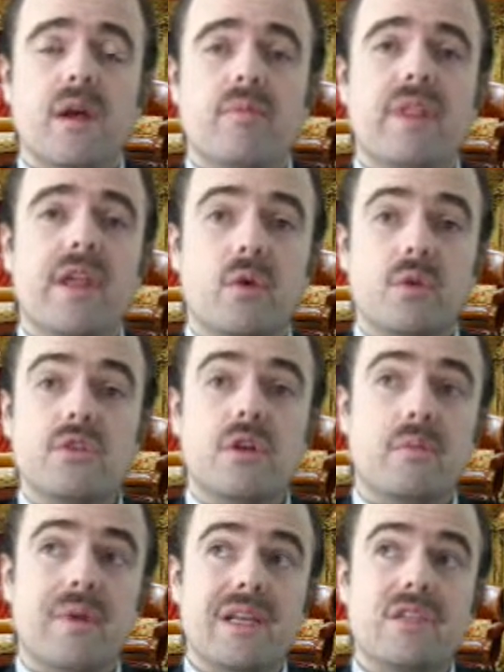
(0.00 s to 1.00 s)
but then also
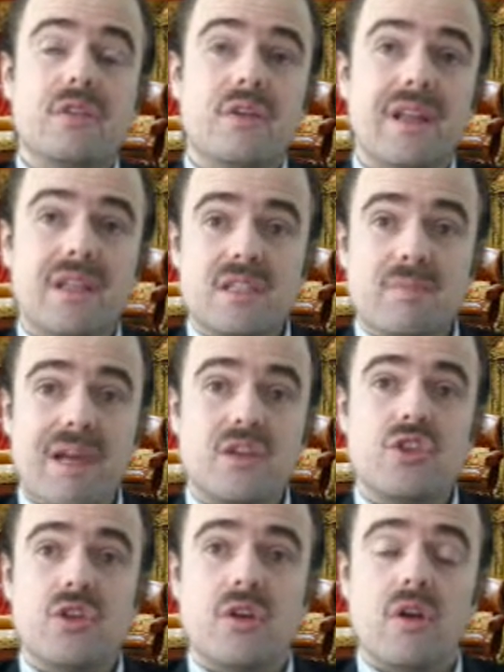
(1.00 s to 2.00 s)
based on the
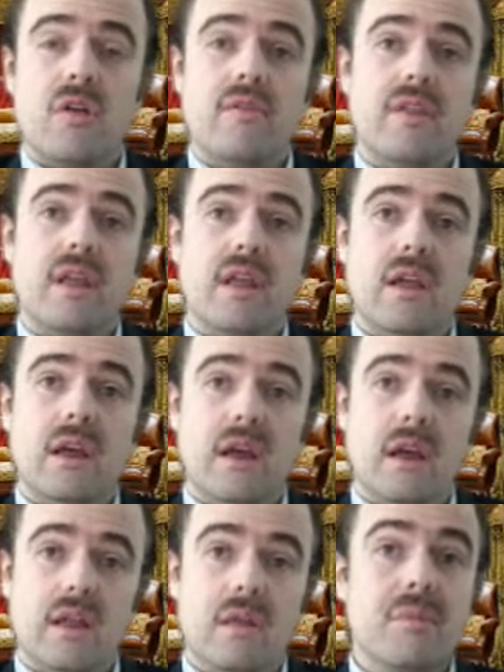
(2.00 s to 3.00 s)
expansion of
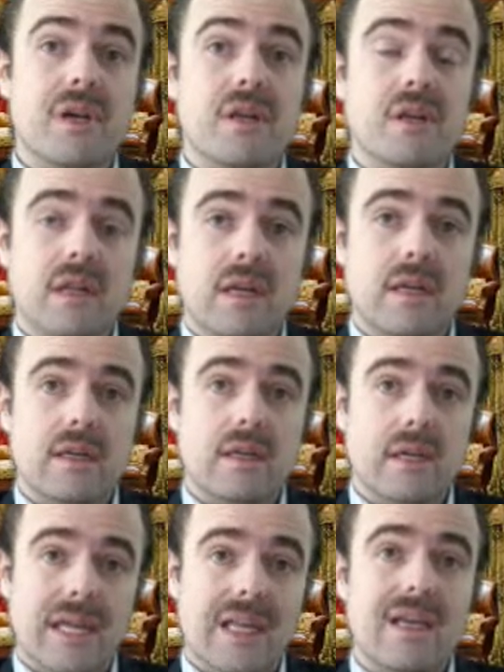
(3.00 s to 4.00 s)
the
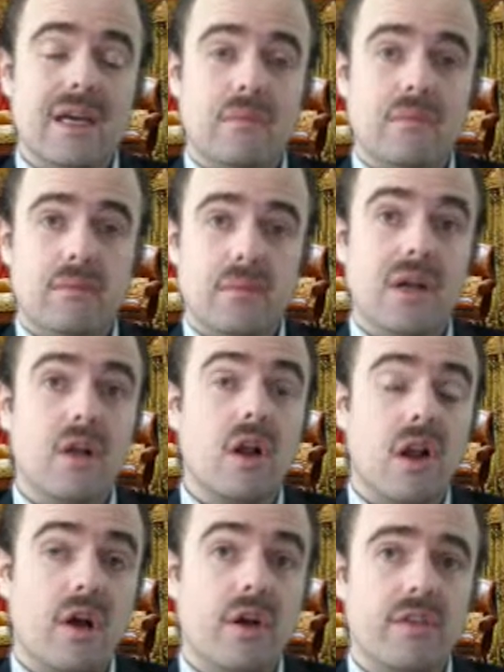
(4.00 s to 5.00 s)
middle
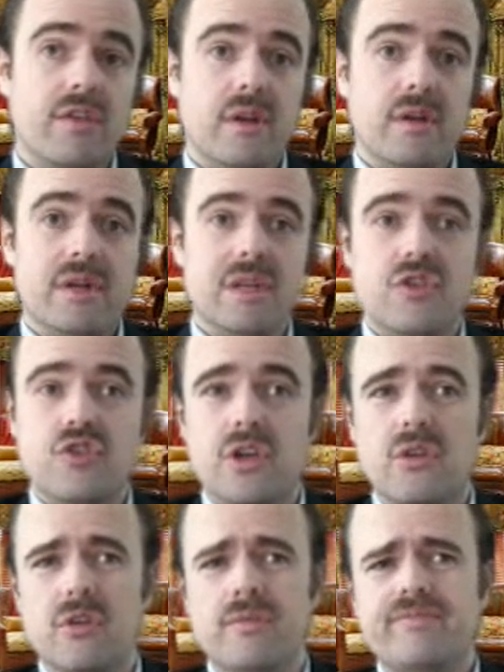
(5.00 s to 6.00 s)
class in general.